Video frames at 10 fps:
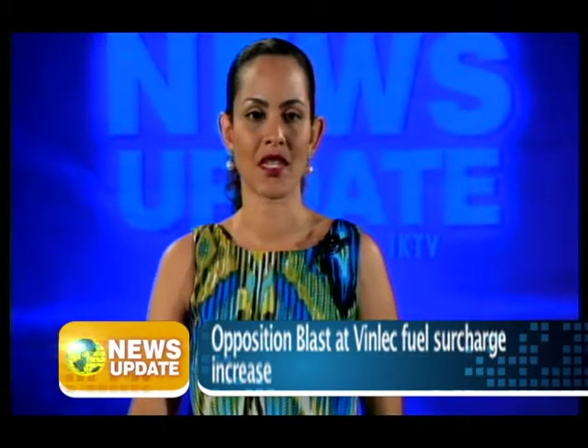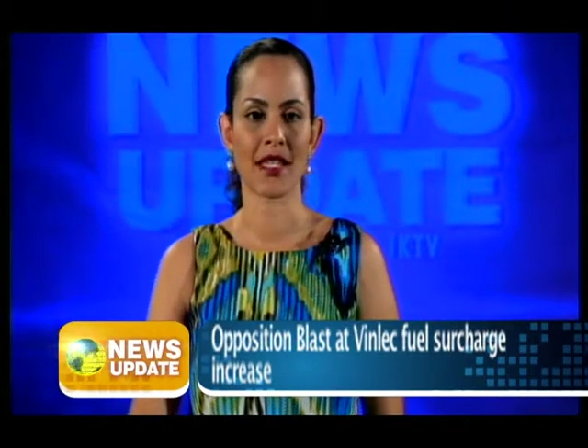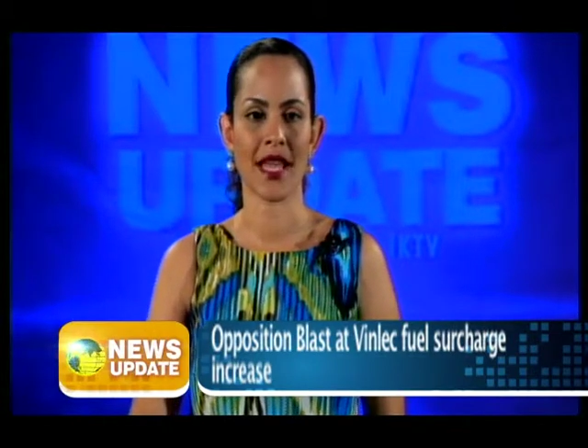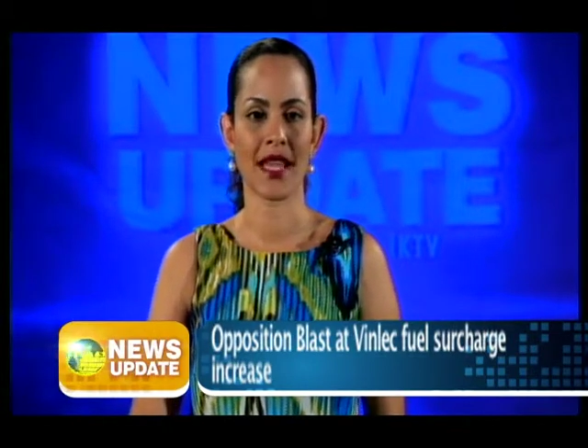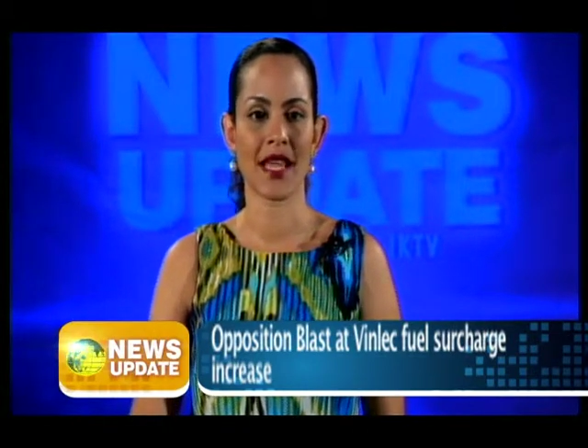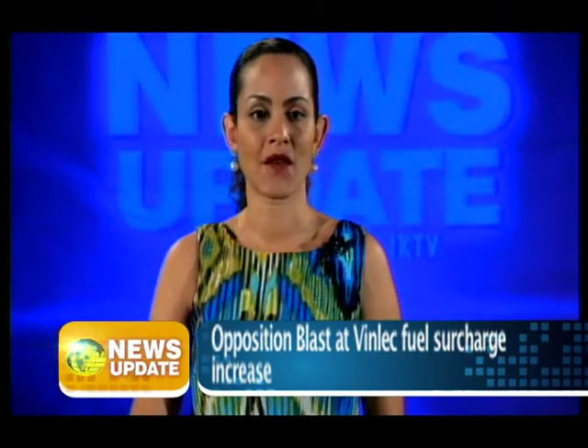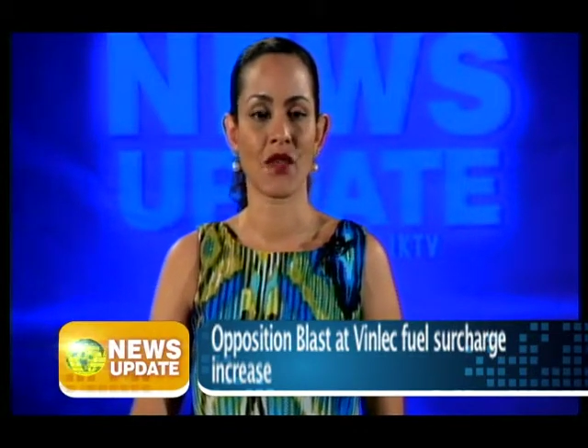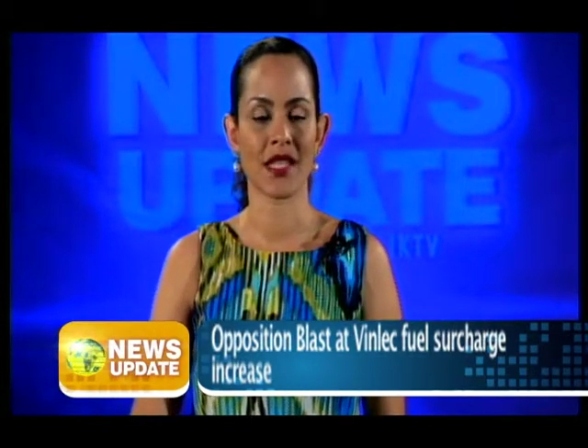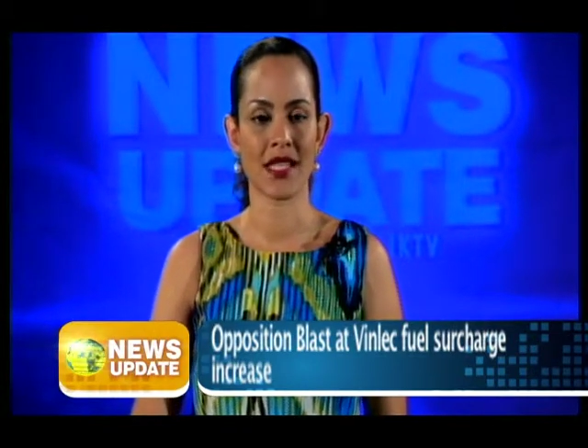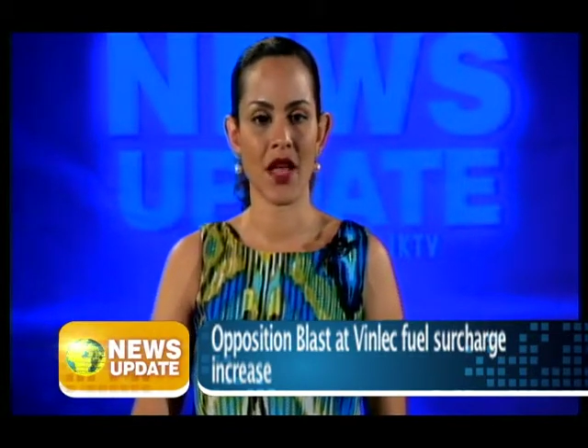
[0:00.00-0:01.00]
said if
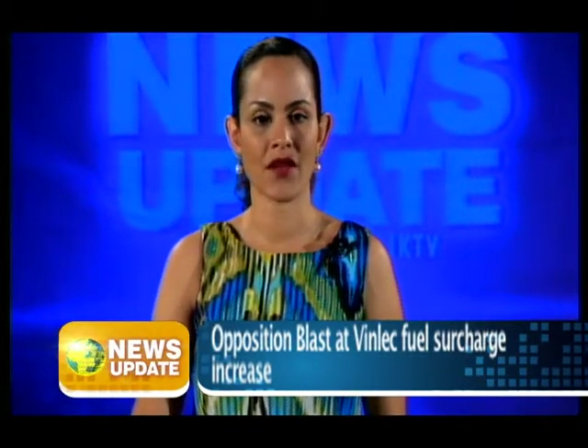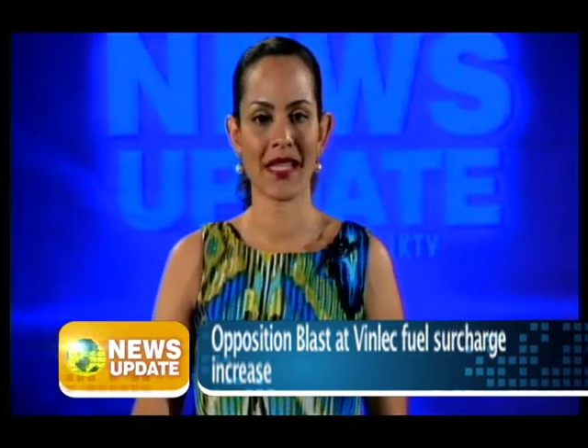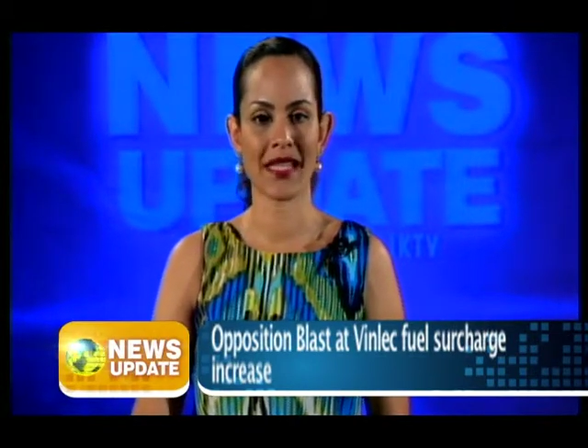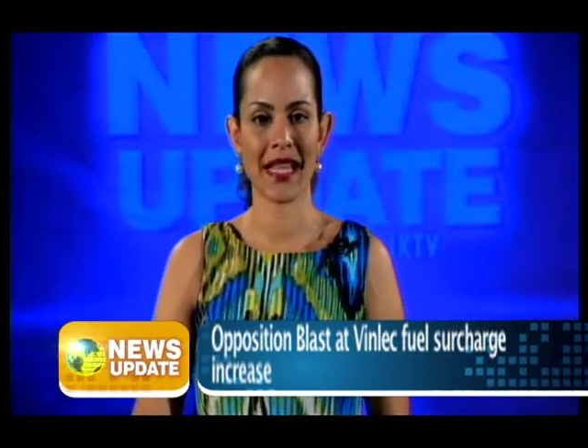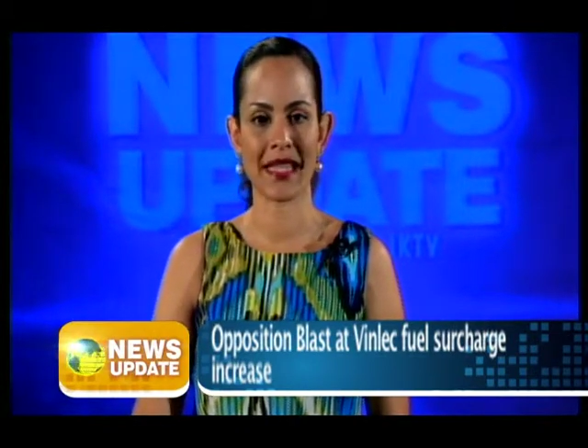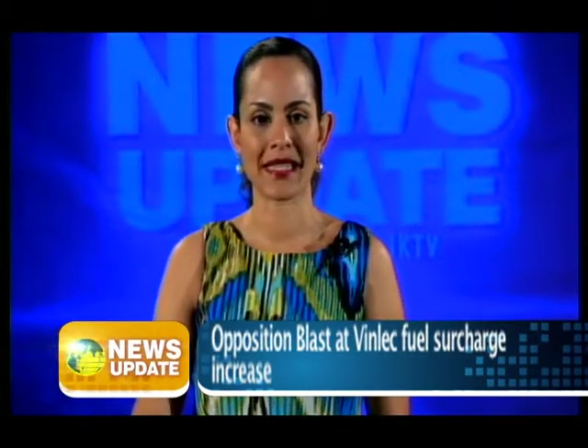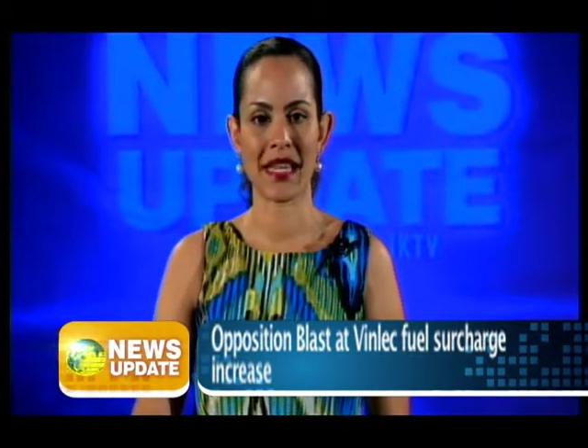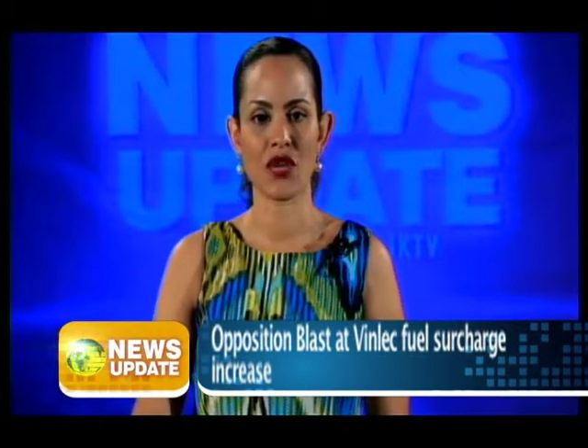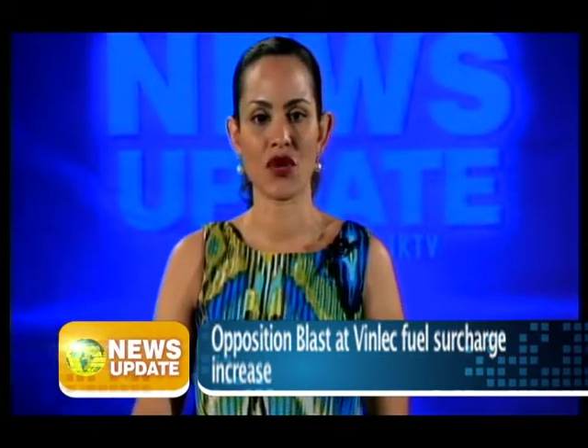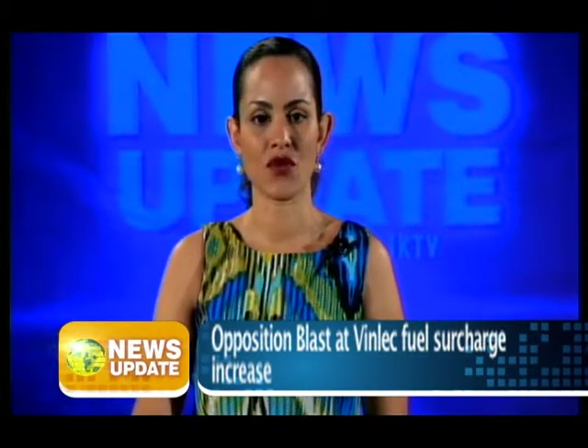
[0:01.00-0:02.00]
the 7 cent
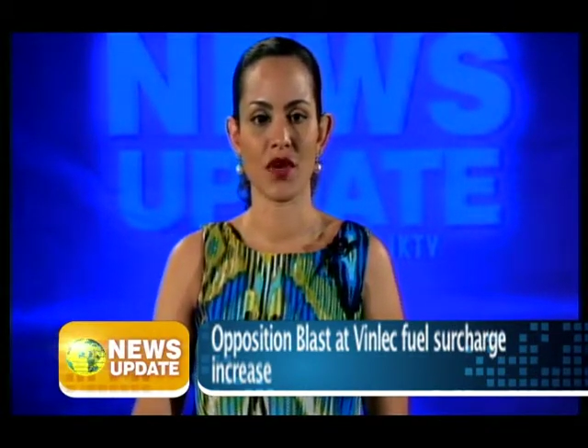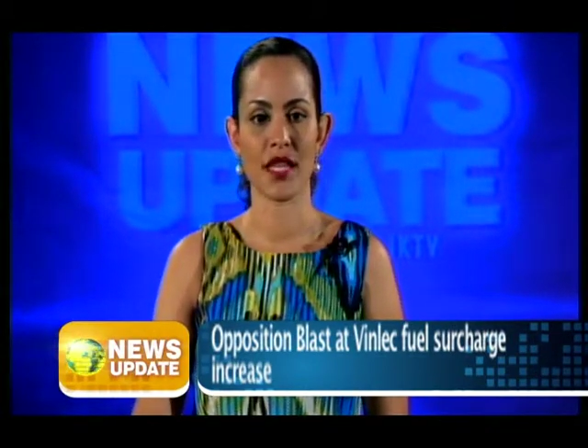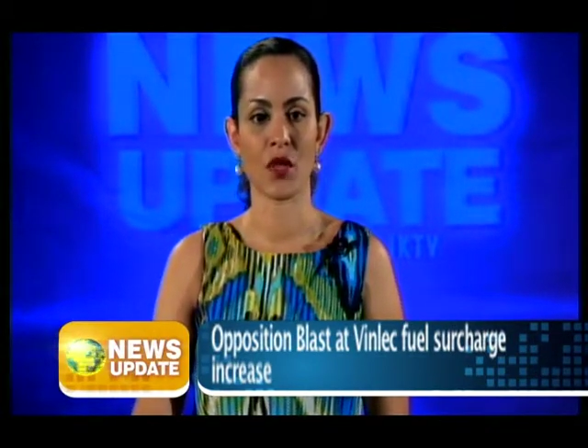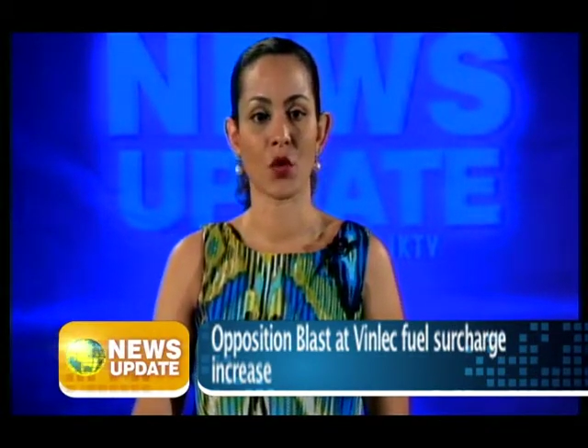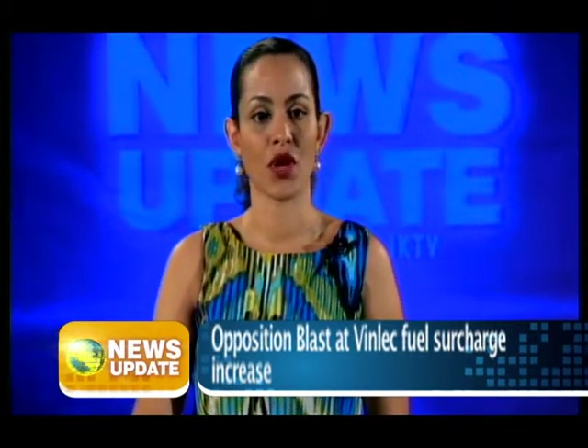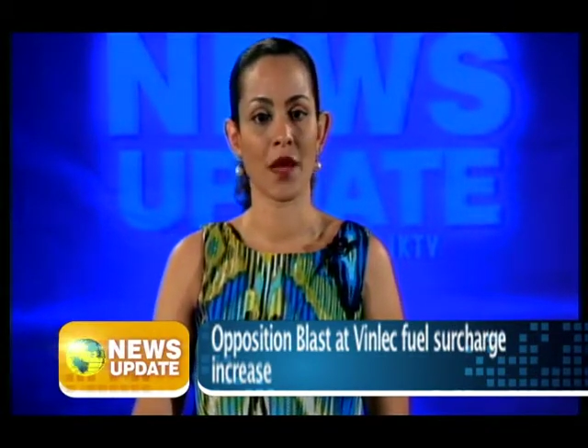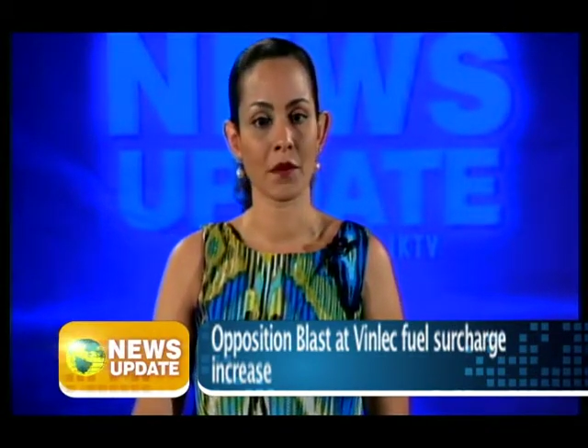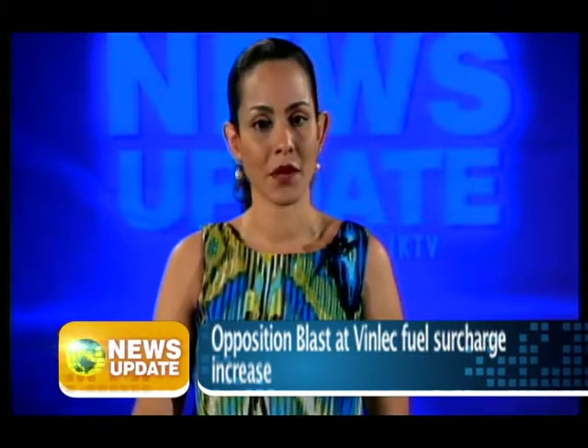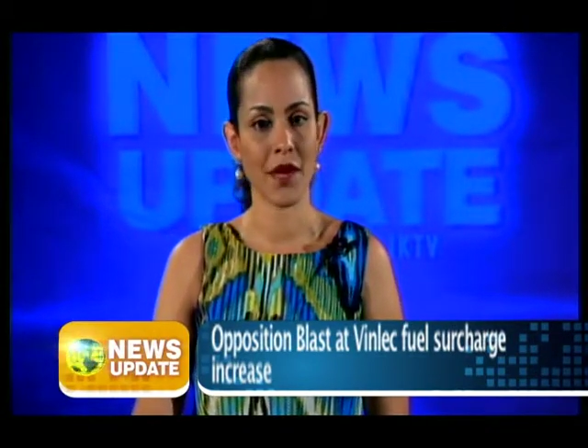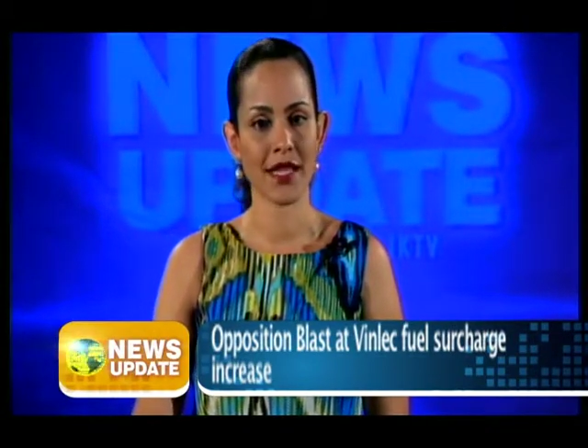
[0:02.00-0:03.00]
increase were
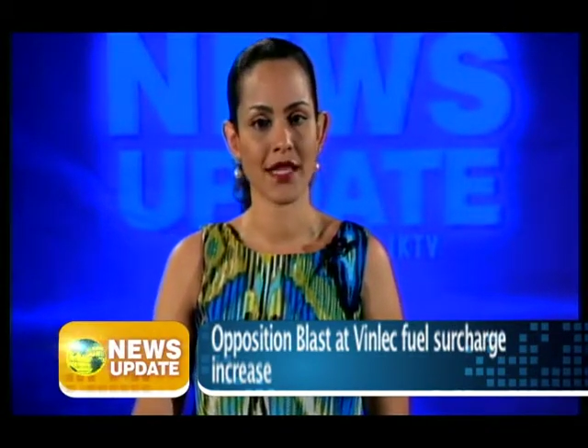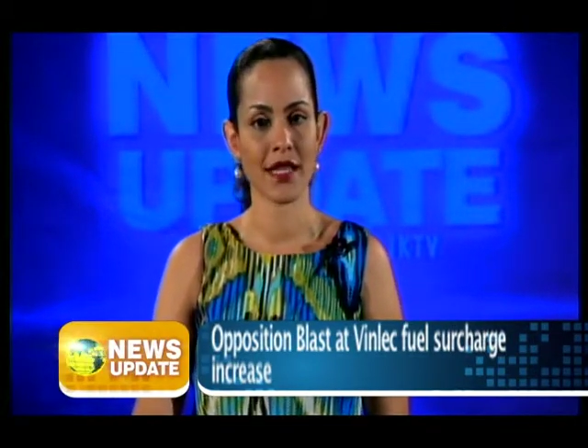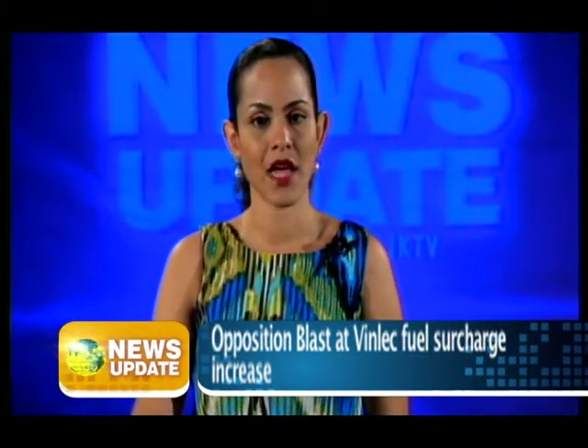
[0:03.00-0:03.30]
implemented,